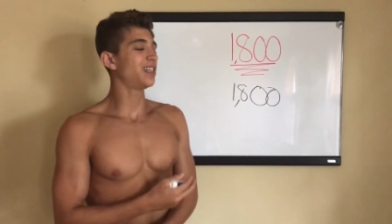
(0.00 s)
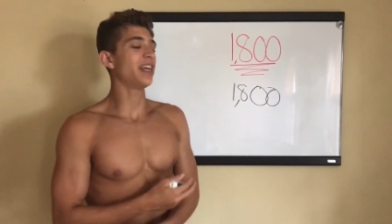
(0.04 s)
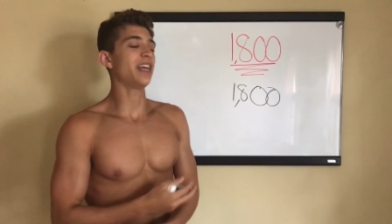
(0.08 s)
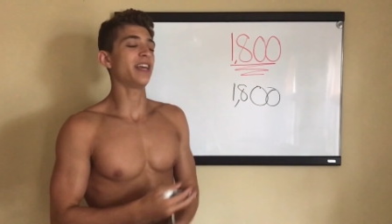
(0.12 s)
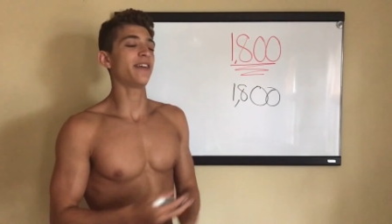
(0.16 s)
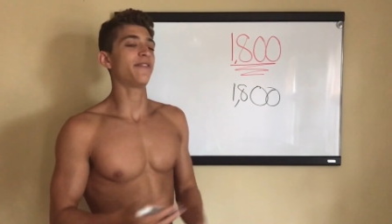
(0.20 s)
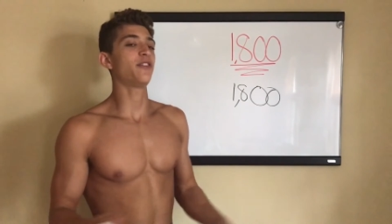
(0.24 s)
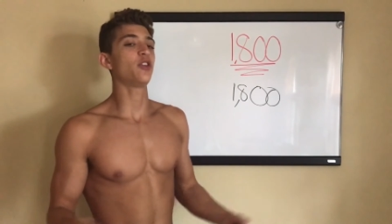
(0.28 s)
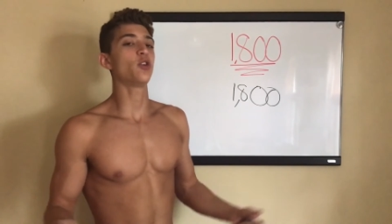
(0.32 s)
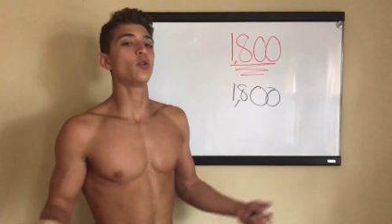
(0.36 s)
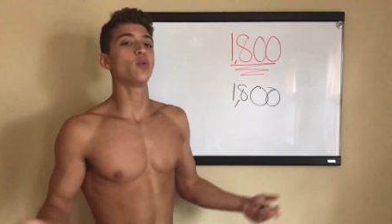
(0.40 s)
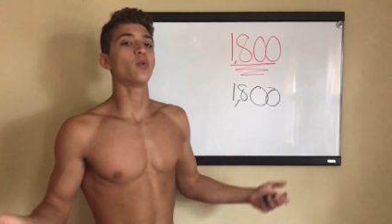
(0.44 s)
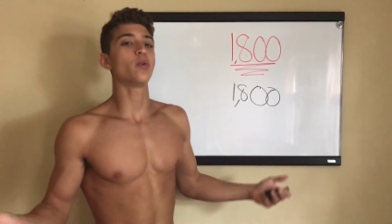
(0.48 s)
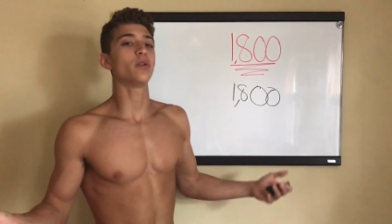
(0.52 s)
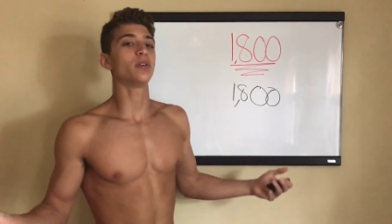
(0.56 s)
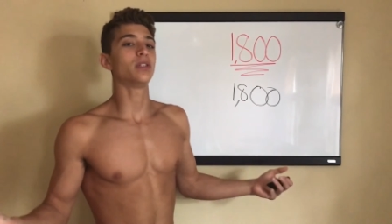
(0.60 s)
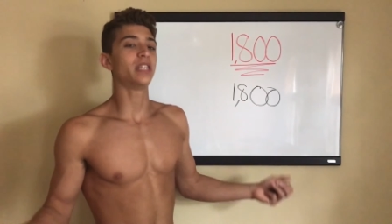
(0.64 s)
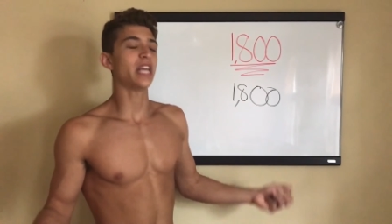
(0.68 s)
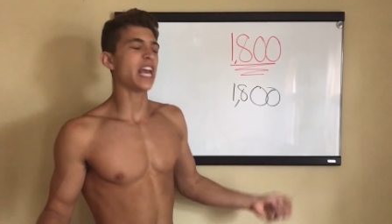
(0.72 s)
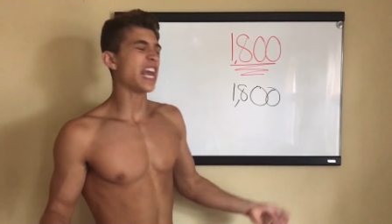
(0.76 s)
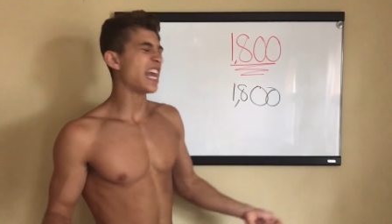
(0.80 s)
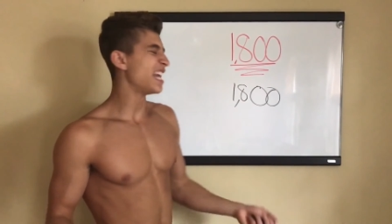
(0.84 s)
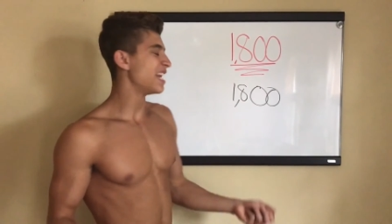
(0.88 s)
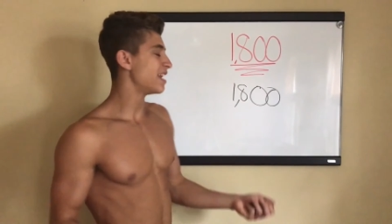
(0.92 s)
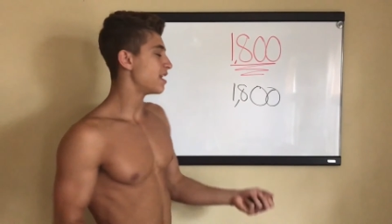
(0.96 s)
If you
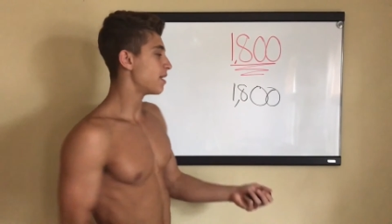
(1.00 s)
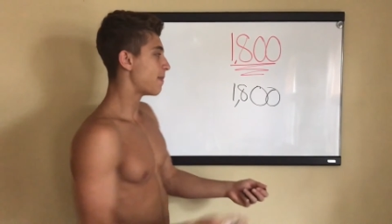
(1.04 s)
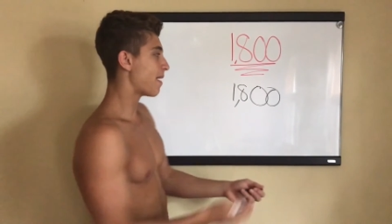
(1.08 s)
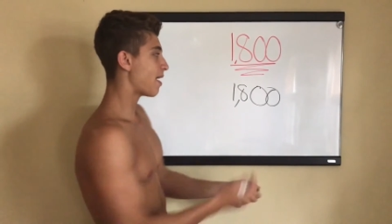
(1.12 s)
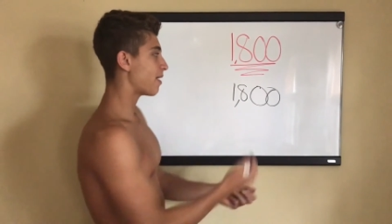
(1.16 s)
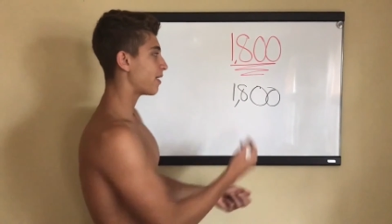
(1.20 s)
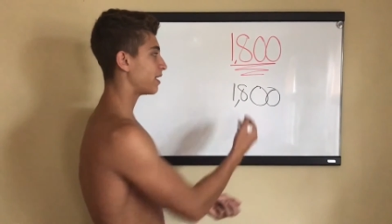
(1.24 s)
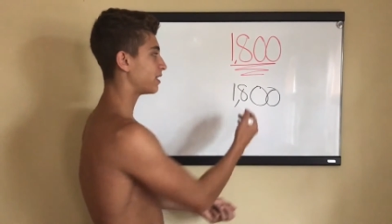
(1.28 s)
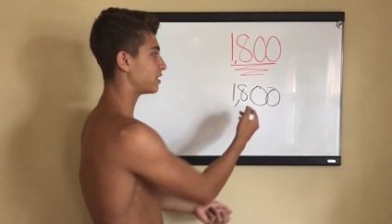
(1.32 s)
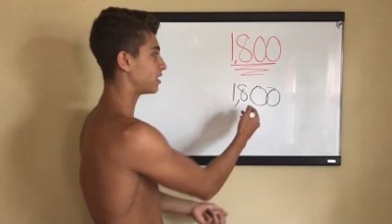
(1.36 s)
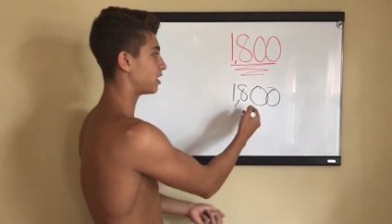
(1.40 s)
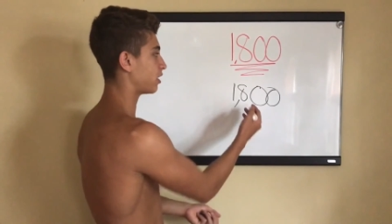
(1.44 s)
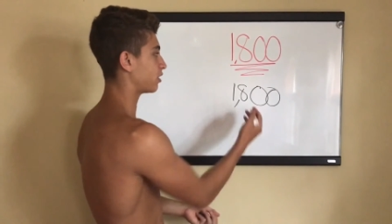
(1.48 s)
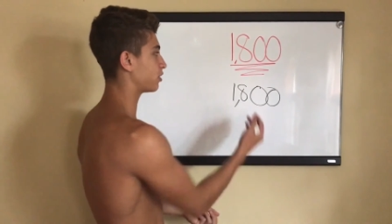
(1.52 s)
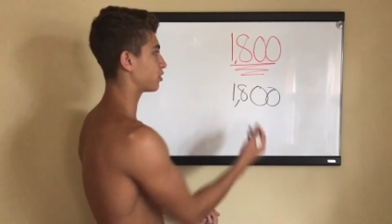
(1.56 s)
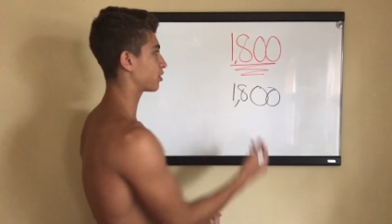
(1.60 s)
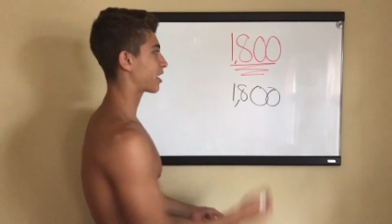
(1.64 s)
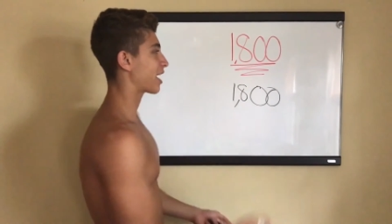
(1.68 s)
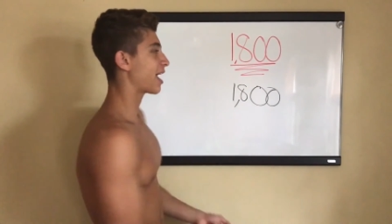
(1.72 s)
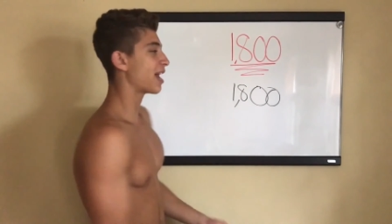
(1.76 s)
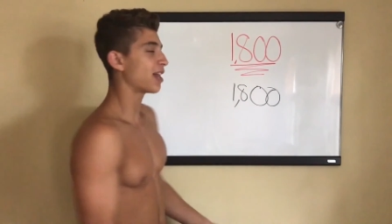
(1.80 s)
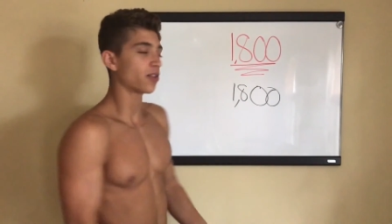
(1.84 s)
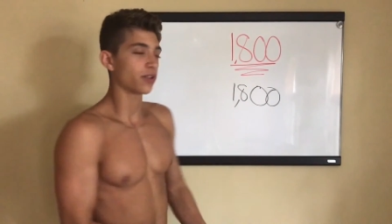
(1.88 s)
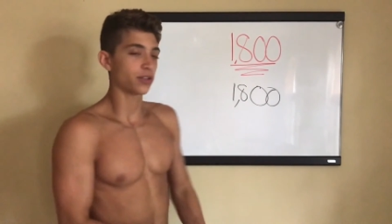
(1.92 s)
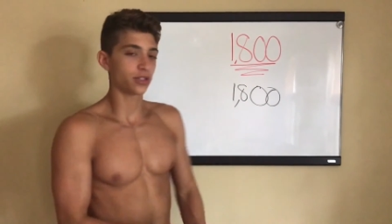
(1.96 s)
ate about eighteen hundred
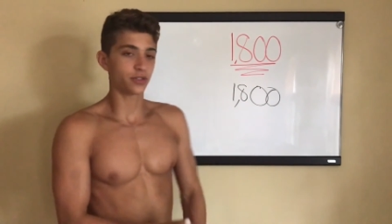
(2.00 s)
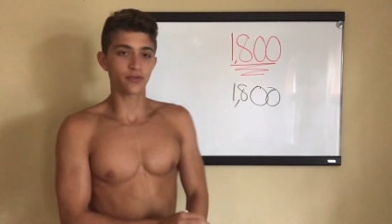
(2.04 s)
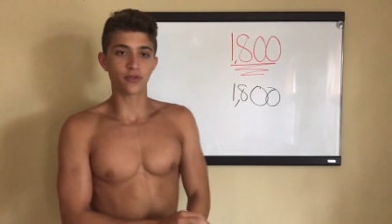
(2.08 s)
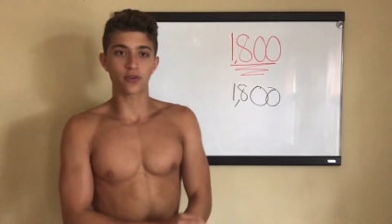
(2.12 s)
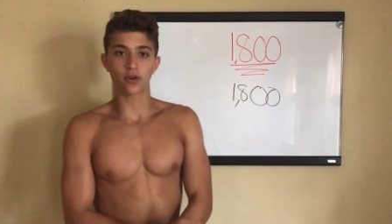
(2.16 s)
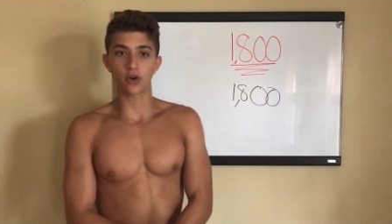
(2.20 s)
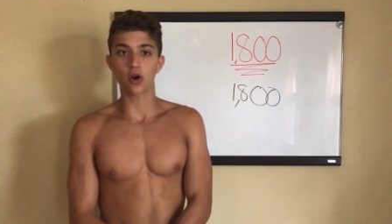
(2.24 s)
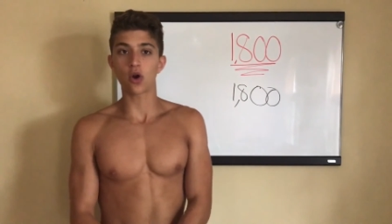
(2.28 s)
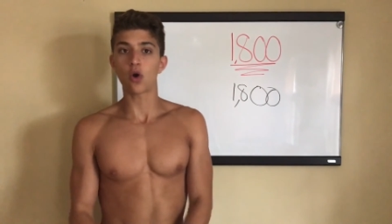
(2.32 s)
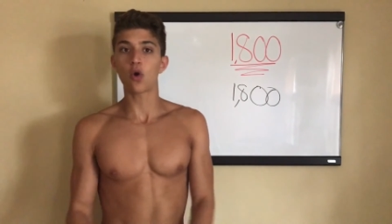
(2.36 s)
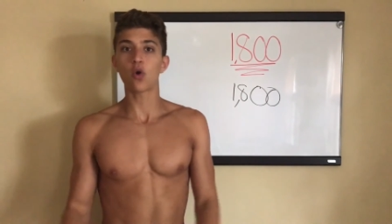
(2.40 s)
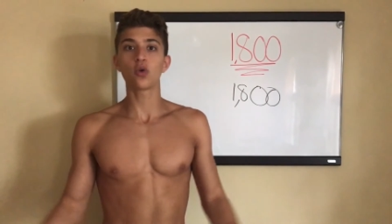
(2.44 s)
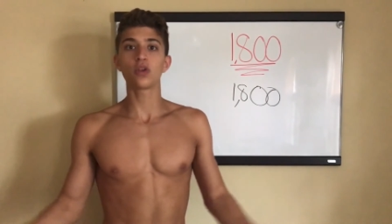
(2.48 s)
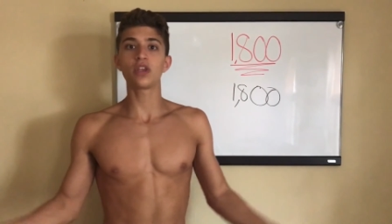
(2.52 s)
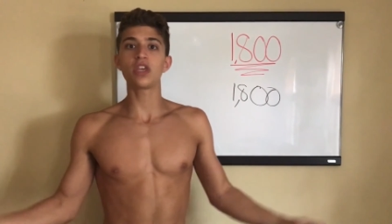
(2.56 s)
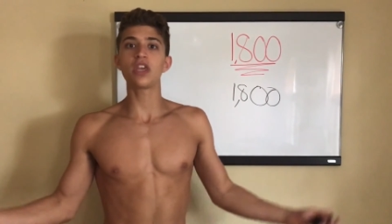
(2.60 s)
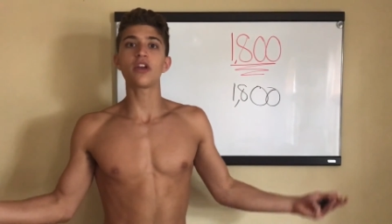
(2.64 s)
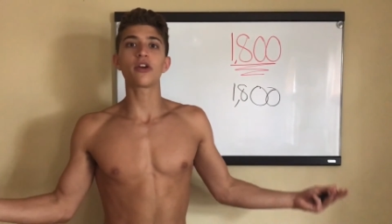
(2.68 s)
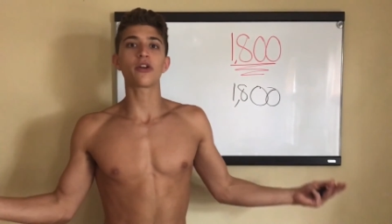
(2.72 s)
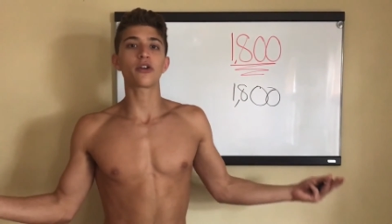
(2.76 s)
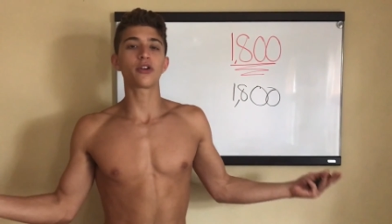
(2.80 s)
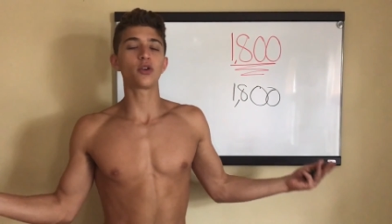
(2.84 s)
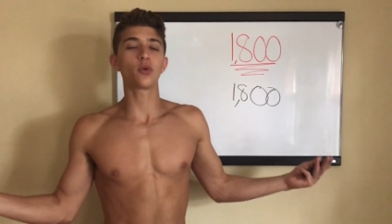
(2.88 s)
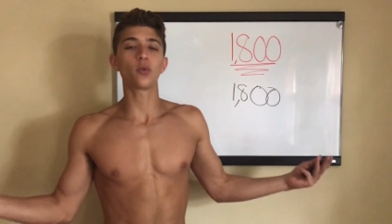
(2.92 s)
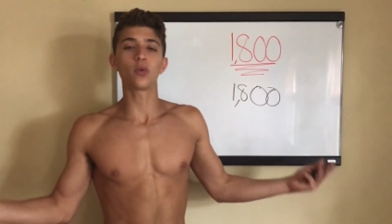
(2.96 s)
calories for a whole
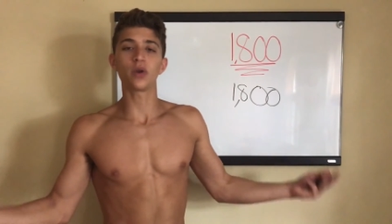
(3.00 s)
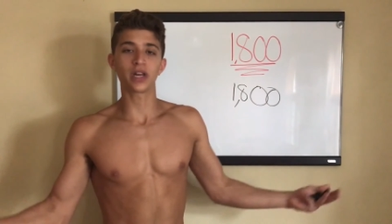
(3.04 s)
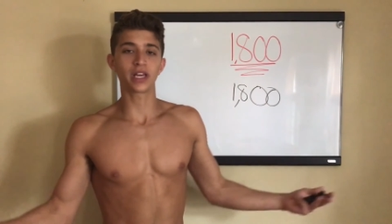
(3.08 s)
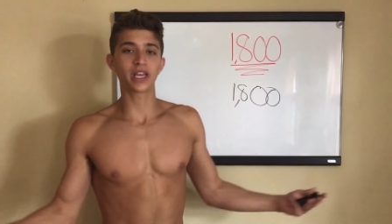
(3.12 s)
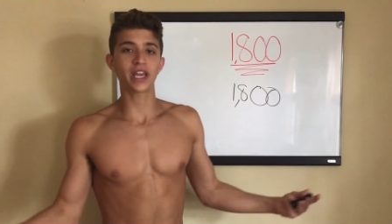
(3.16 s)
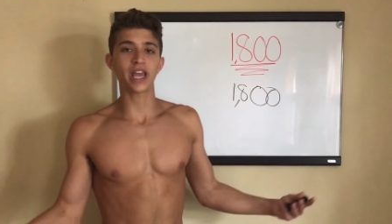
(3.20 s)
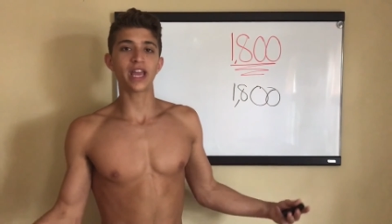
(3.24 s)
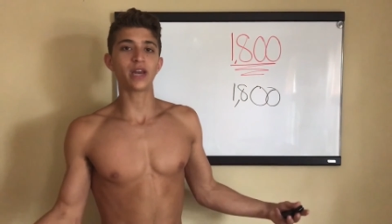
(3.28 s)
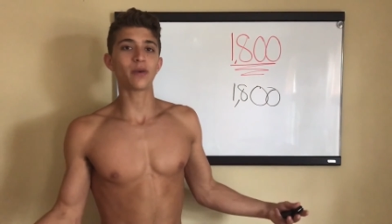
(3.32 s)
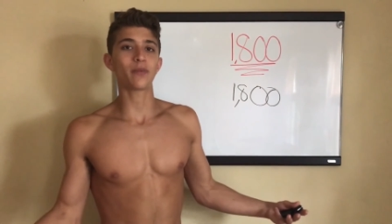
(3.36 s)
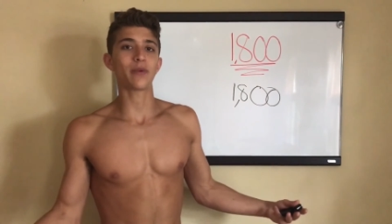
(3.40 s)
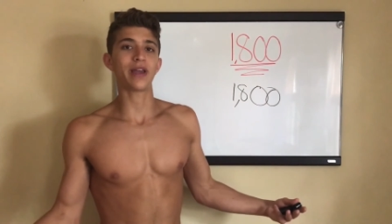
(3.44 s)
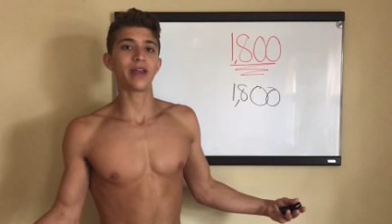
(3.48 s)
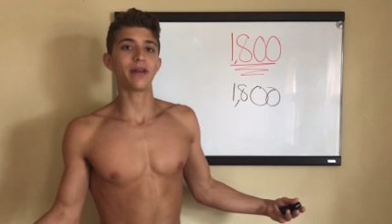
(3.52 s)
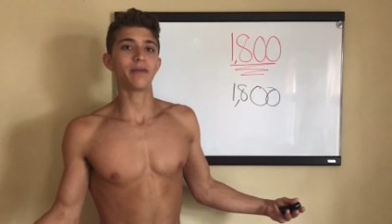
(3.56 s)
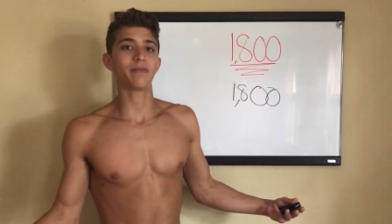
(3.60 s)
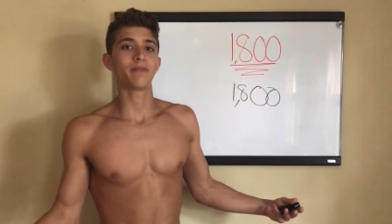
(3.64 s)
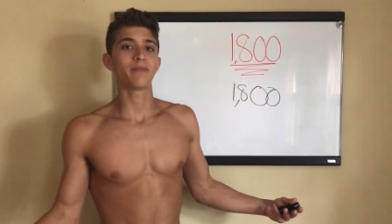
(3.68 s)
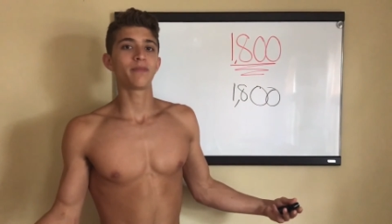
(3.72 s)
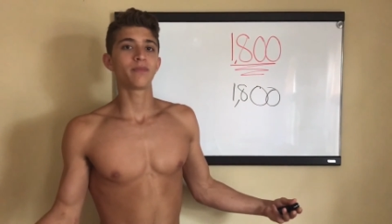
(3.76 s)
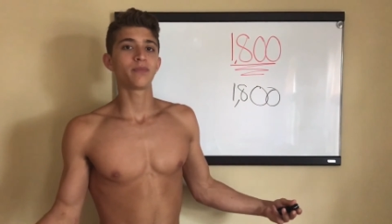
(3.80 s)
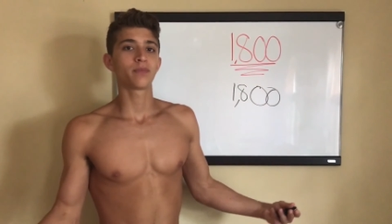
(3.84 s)
year, you wouldn't gain weight